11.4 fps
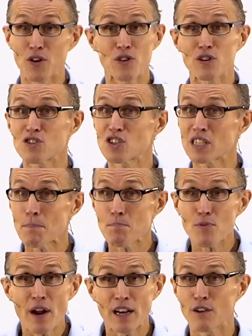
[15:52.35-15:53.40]
they're, they're
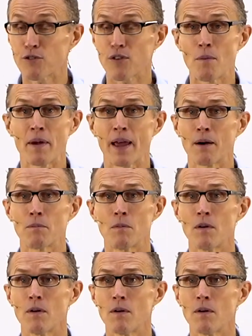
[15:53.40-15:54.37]
separated from Him.